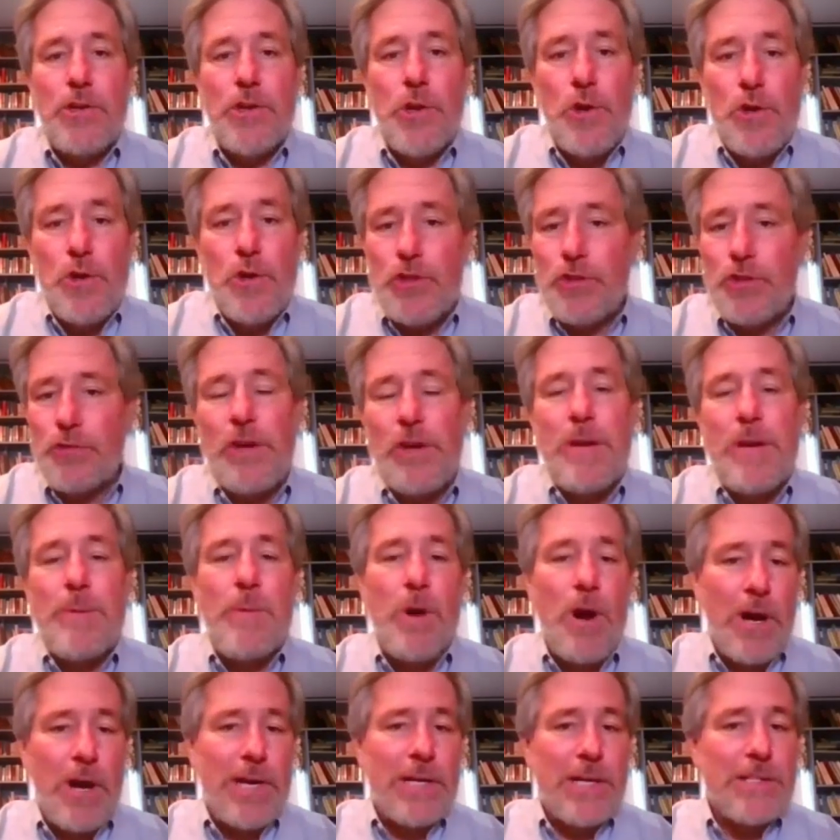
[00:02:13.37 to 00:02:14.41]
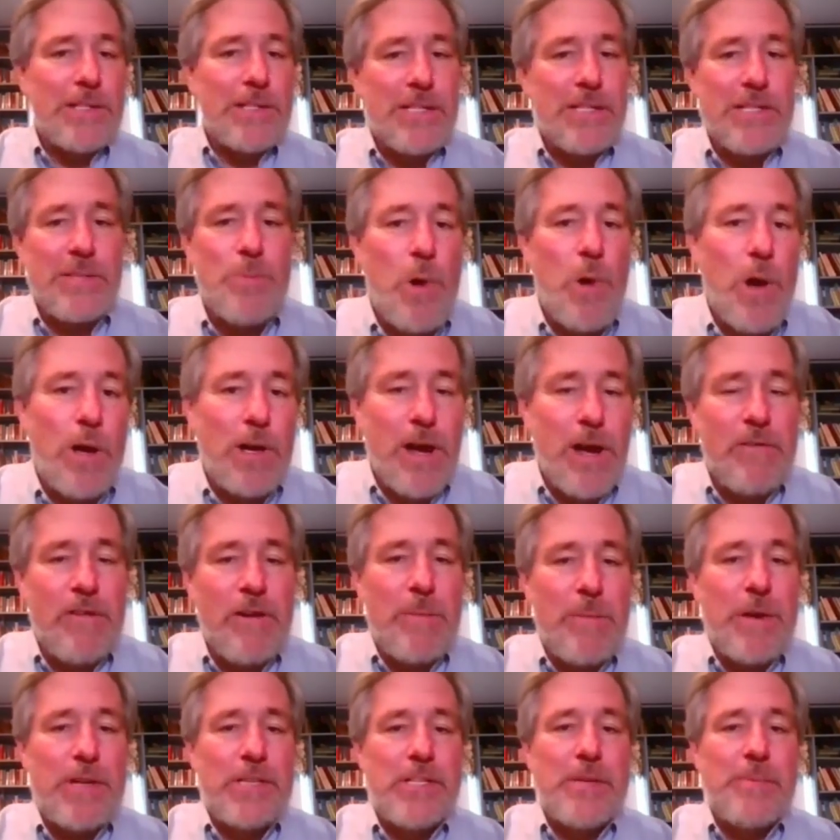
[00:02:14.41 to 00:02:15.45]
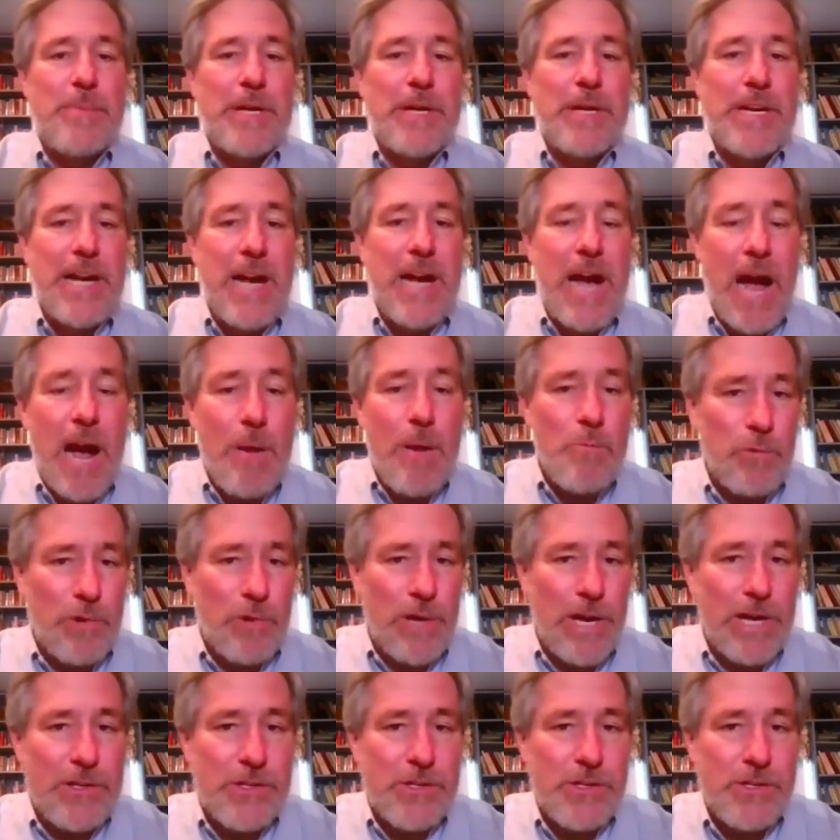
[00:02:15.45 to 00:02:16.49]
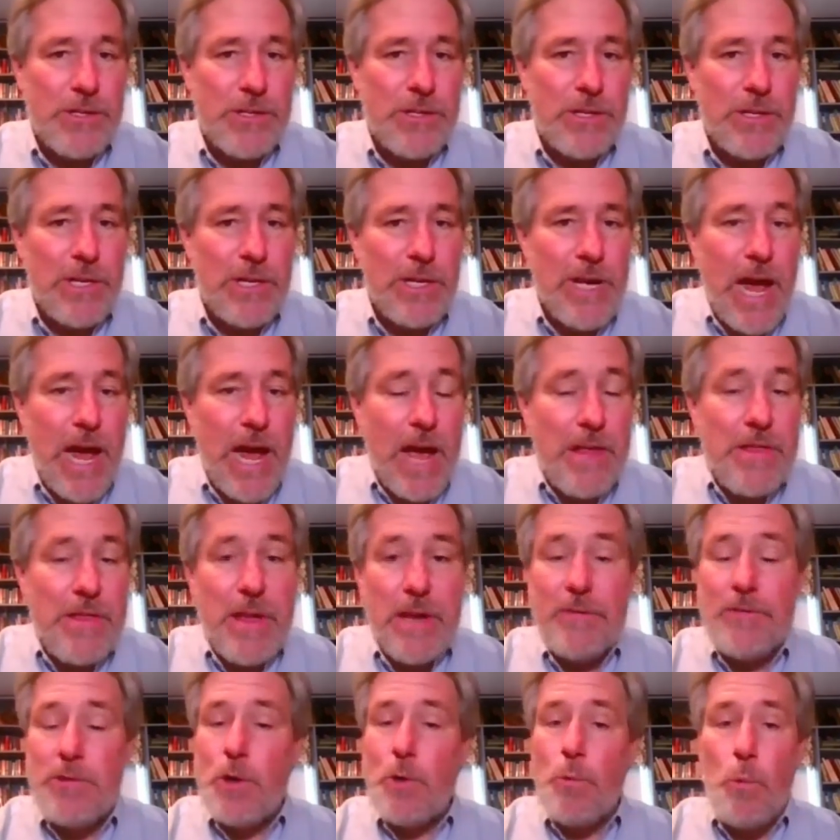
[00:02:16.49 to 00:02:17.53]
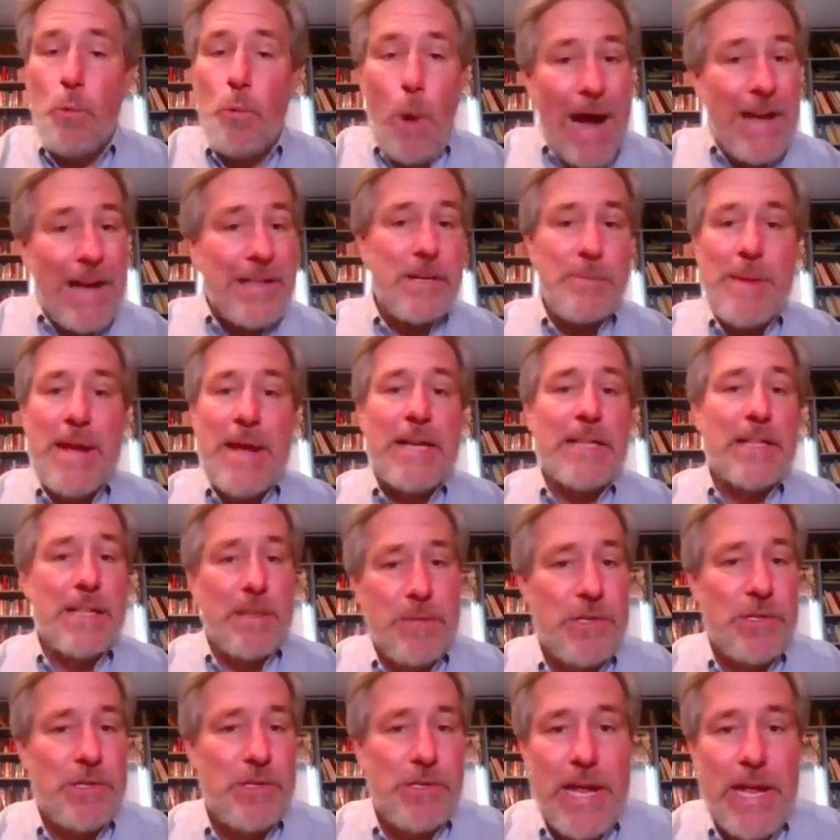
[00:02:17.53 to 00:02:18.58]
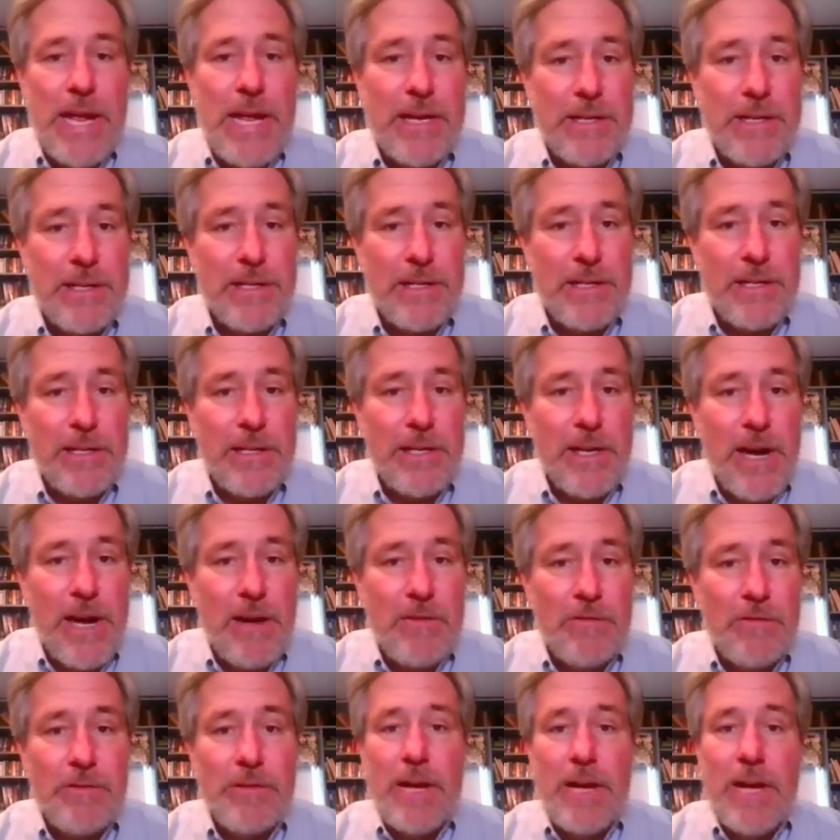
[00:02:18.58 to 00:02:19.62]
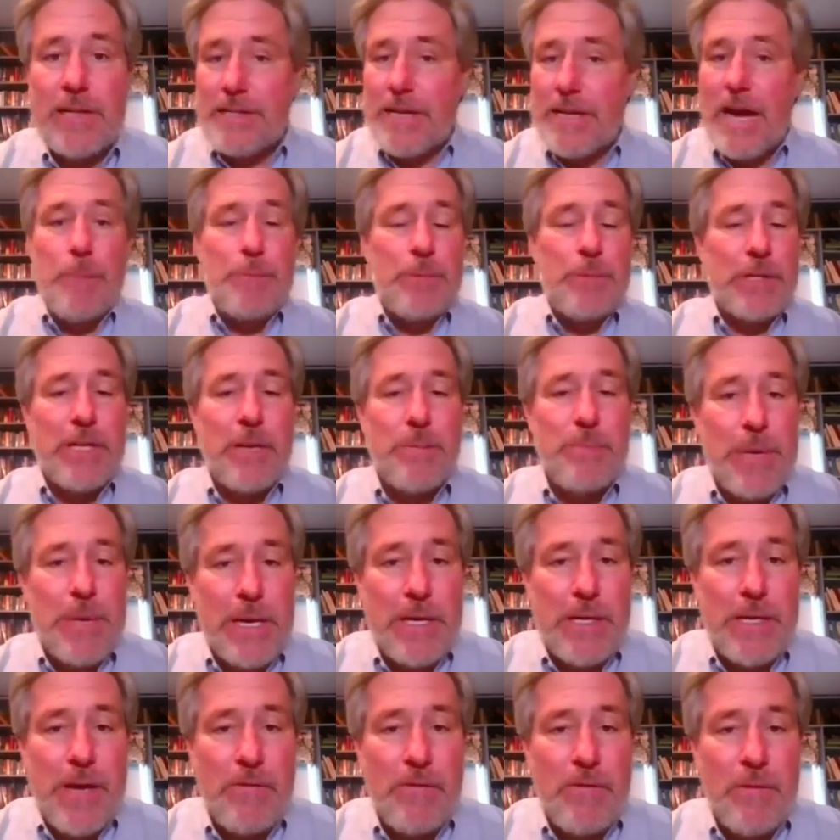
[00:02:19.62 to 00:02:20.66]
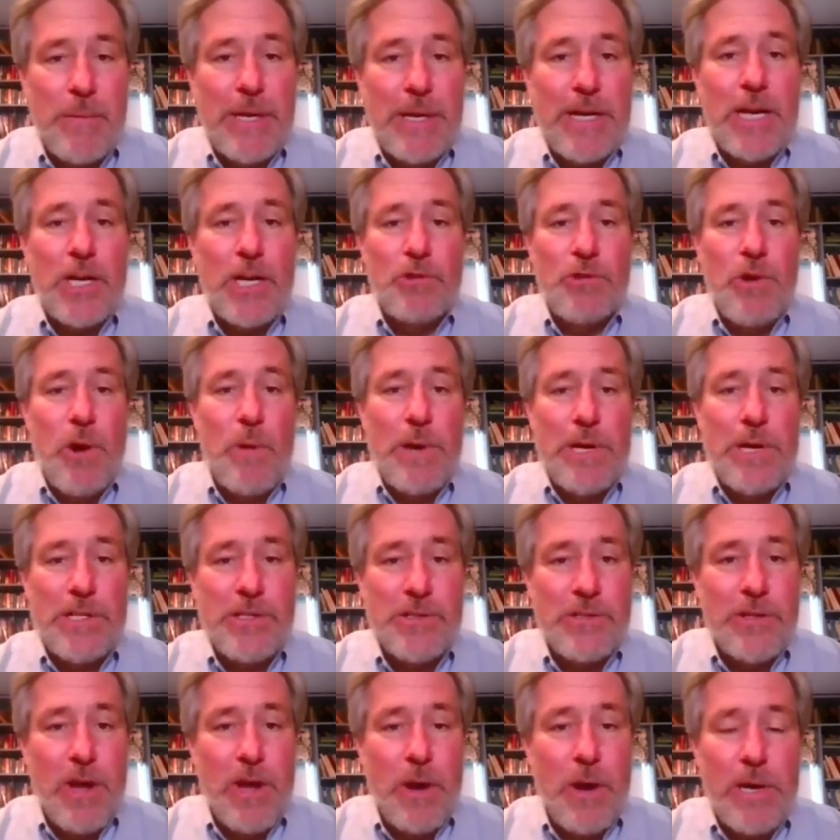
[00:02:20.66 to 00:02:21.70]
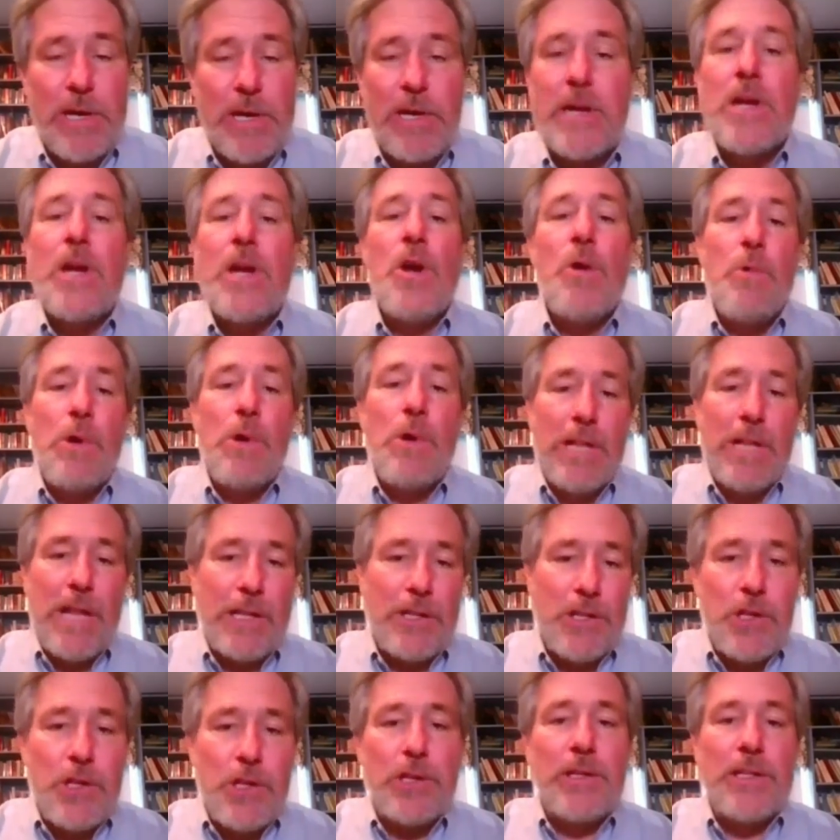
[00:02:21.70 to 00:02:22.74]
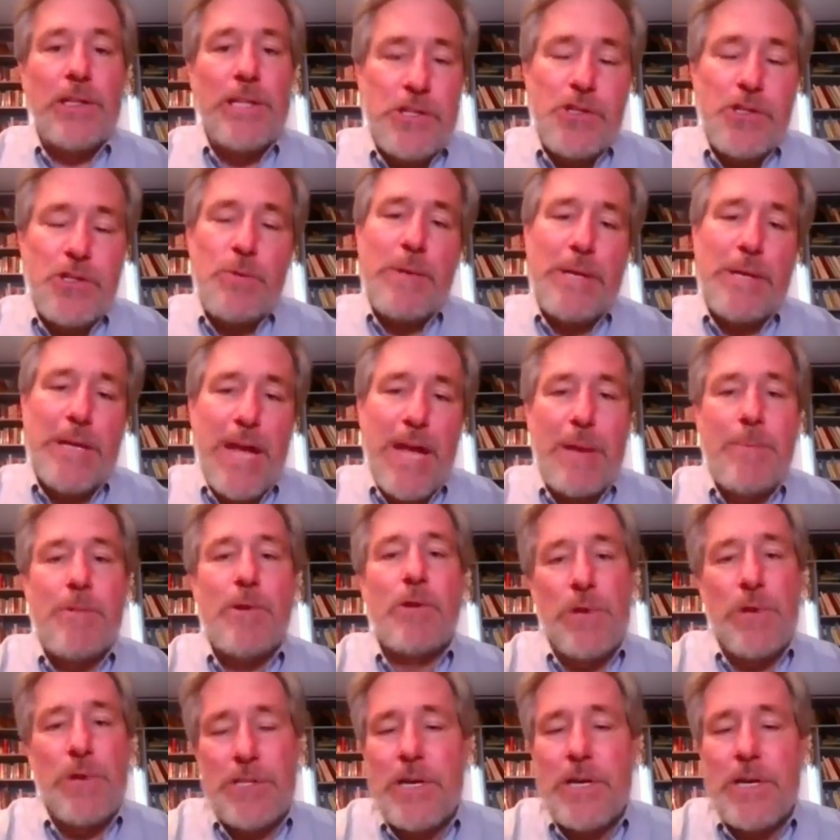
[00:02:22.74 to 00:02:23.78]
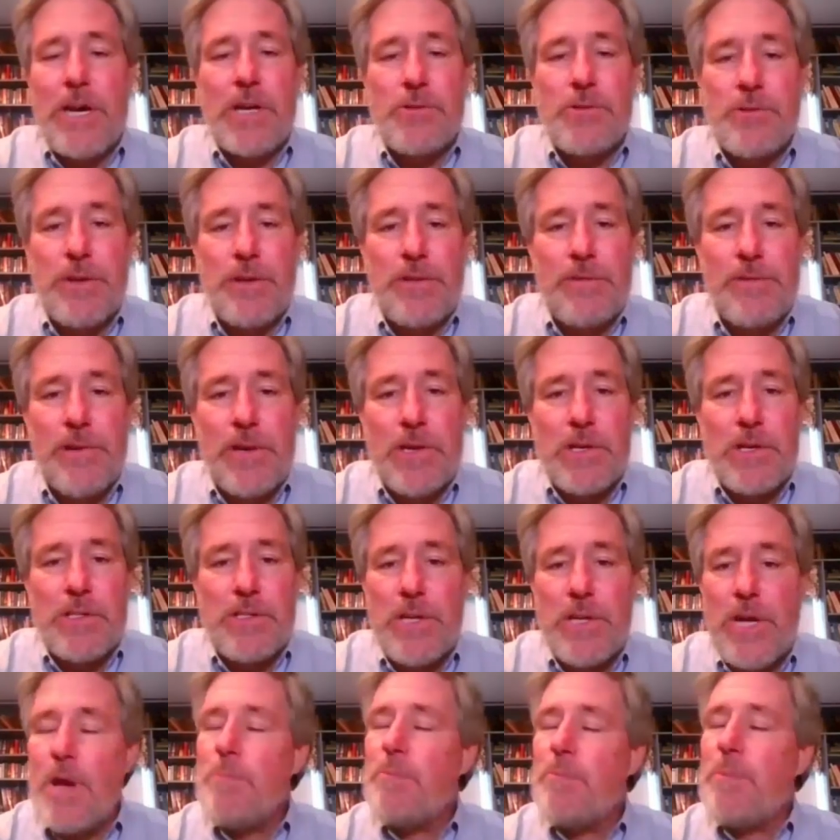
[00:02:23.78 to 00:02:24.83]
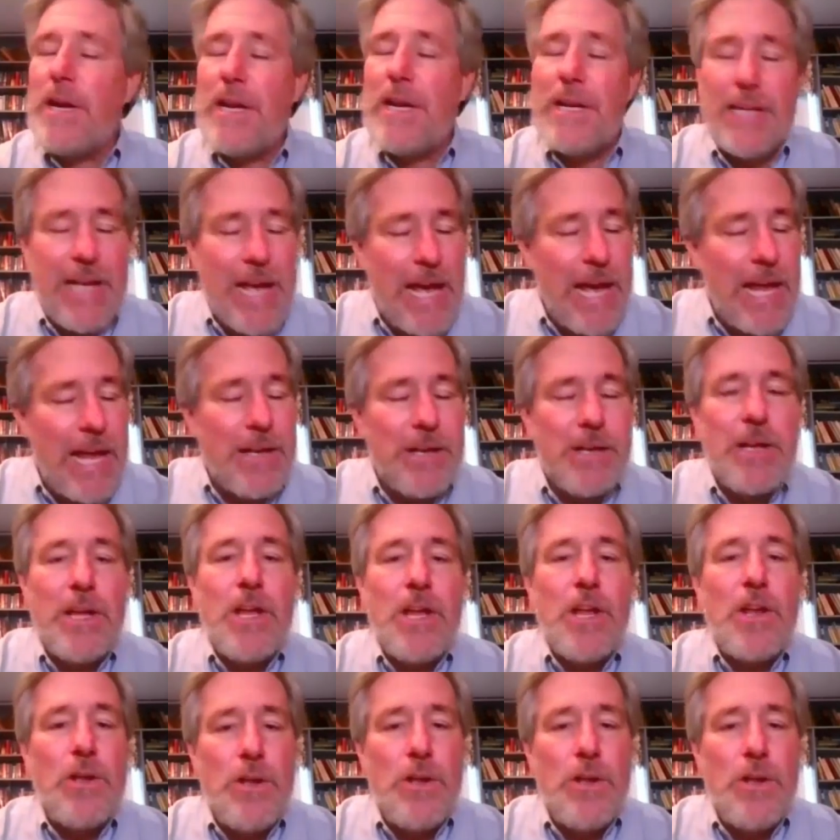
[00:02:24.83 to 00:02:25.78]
Use free markets and small government to become rich. And then if you want to make the mistake of adopting a big government and growing slower, well, at le- least you became a rich country first. But again,